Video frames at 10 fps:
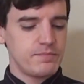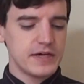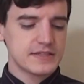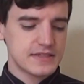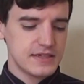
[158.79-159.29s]

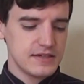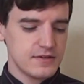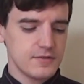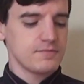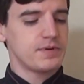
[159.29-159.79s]
But
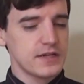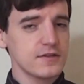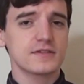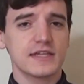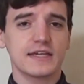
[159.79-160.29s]
it
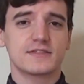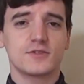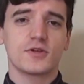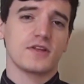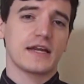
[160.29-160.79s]
looks like it's
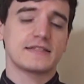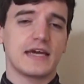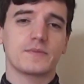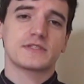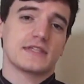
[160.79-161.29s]
doing a lot of
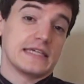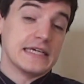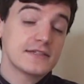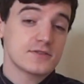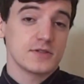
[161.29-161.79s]
damage to the
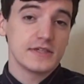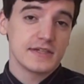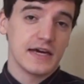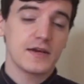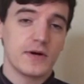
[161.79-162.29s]
industry,
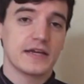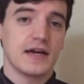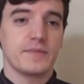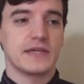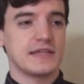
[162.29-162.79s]
anyway.
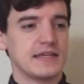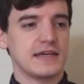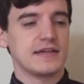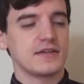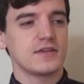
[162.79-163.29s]
I mean,
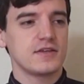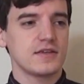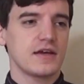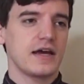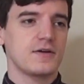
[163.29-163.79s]

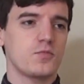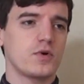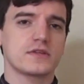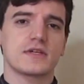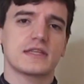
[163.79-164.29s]

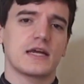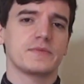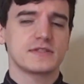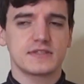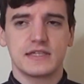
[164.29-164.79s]
one thing that I've
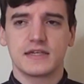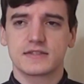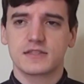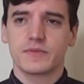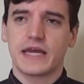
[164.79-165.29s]
been seeing
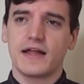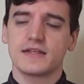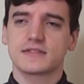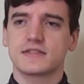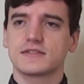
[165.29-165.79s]
is some
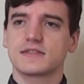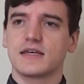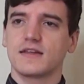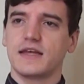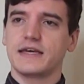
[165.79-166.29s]
analysis
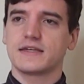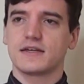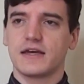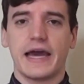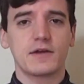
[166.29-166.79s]
that, like,
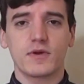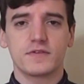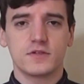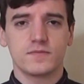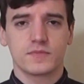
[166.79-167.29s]
ad
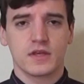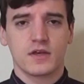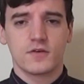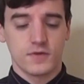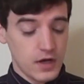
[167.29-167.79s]
revenue
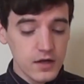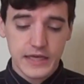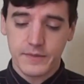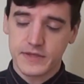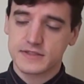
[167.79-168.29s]
for all
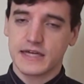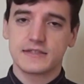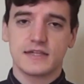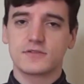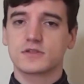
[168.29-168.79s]
gaming
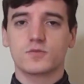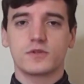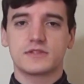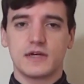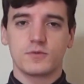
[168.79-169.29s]
sites, not just
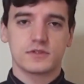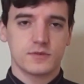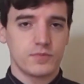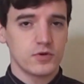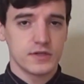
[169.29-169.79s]
ones that were
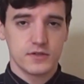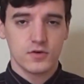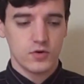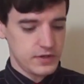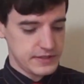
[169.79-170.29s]
supporting
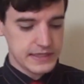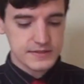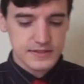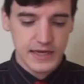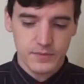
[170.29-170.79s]
or
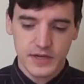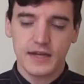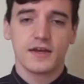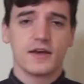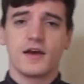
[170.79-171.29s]
against
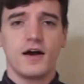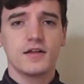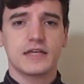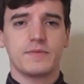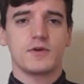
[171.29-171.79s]
Gamergate,
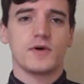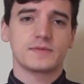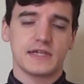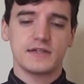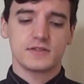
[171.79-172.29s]
all gaming
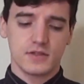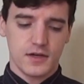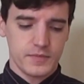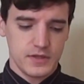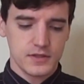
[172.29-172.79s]
websites are
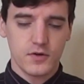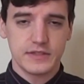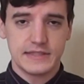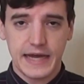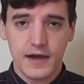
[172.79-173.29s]
going to be
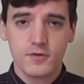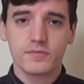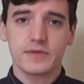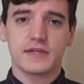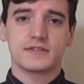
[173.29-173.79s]
going
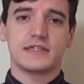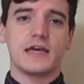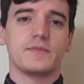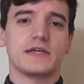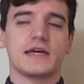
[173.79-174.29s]
down because
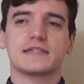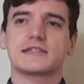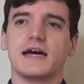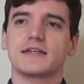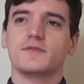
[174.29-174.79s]
gaming has
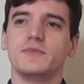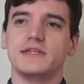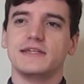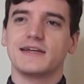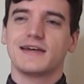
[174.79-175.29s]
gotten to
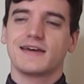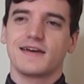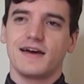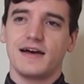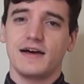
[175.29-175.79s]
be
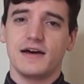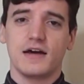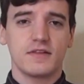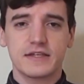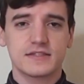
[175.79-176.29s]

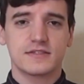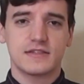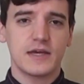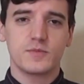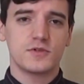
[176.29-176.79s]
a less
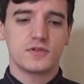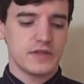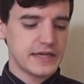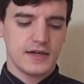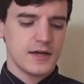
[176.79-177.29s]
stable,
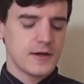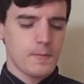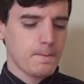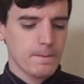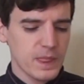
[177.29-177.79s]
like
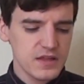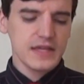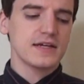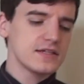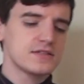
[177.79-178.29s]

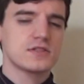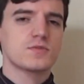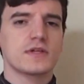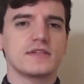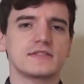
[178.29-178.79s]
it's
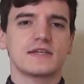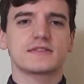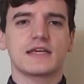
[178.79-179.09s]
just one of these things.